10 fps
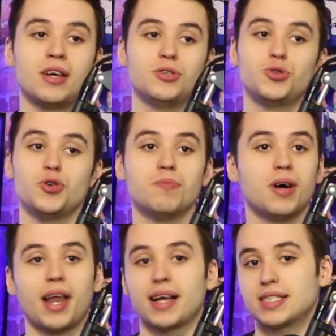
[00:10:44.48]

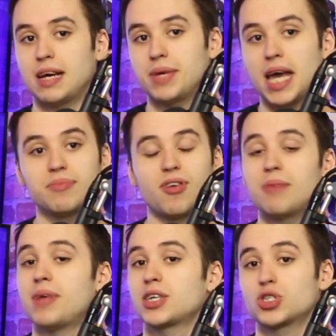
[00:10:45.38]
Zouma, like Tammy
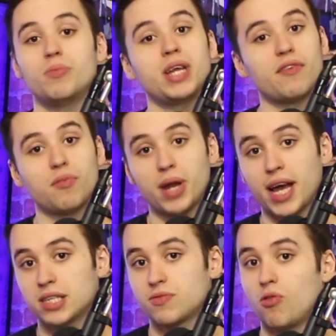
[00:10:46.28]
Abraham, like so many other
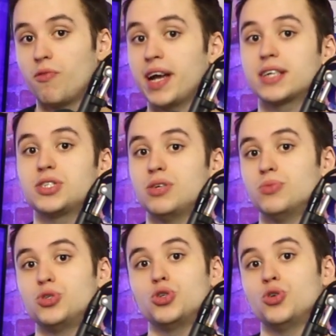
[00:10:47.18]
players, fall victim
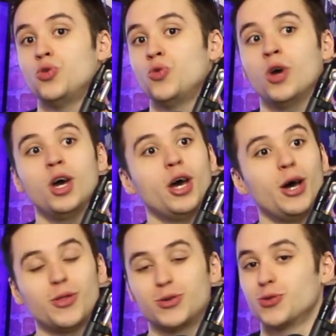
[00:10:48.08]
to
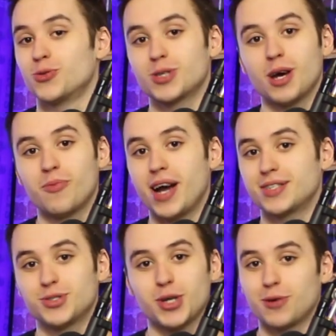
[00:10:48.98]
the short-term ways
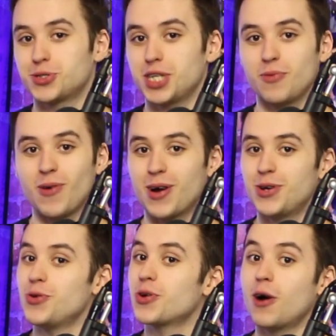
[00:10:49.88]
at Chelsea, where a
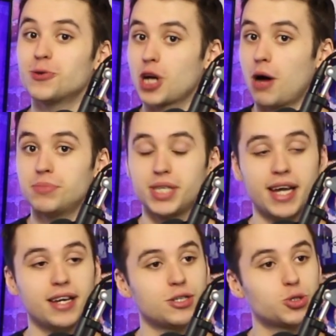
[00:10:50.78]
new coach comes
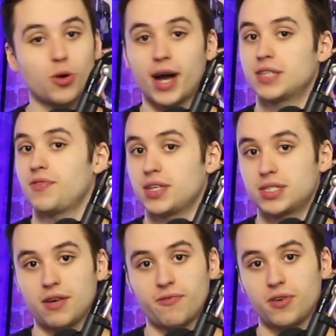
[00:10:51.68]
in, tries things
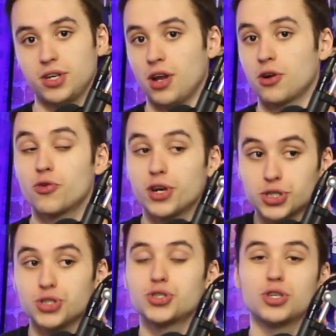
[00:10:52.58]
different. You know,
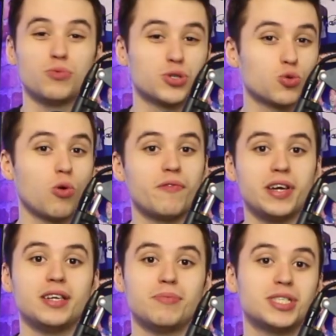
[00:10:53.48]
Christensen was sort of
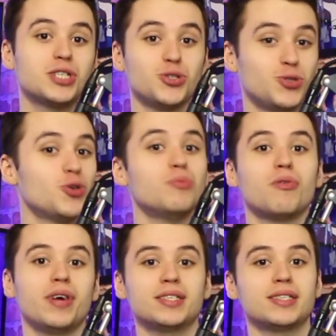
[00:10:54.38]
in the position
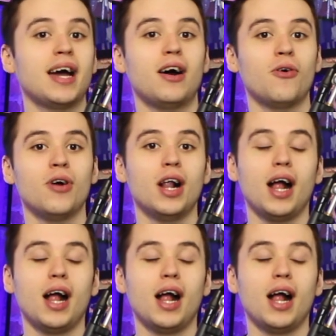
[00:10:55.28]
Zouma is now